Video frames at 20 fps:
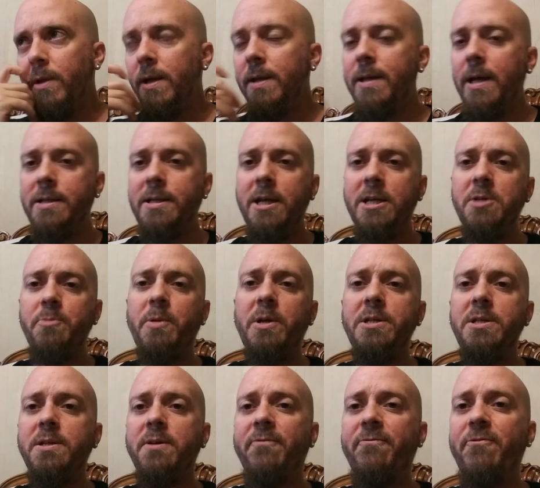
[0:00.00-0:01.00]
that takes
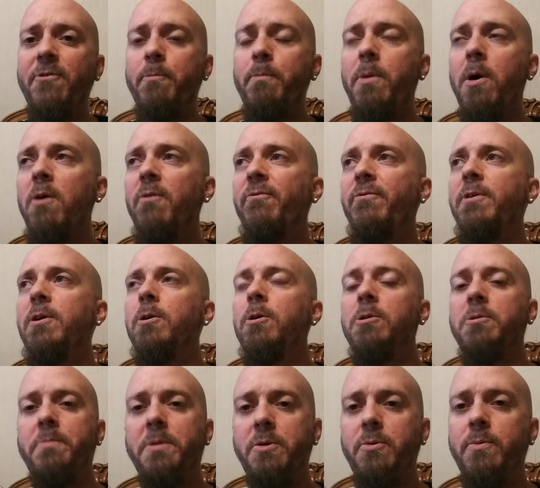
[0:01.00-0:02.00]
place in a football
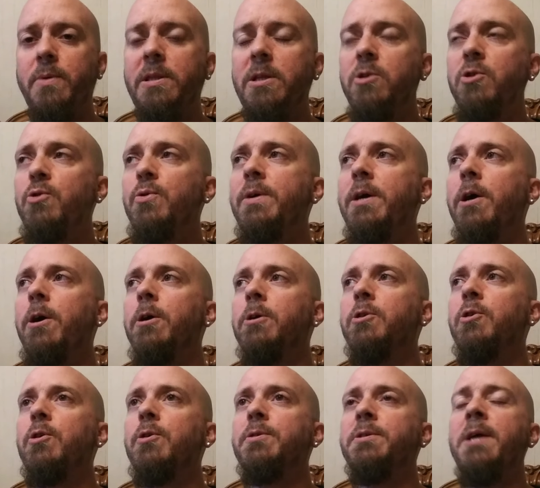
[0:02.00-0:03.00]
field between the two
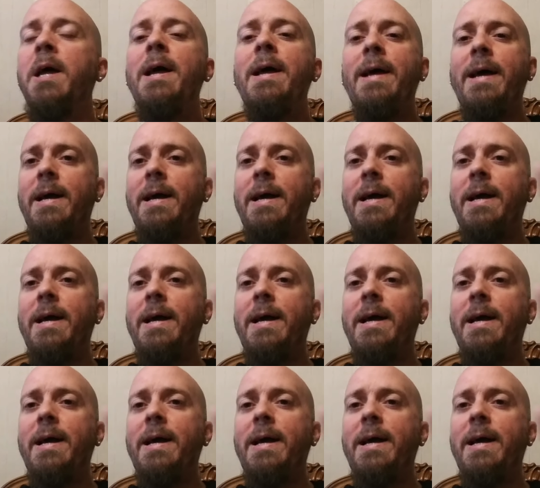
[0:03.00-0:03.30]
characters,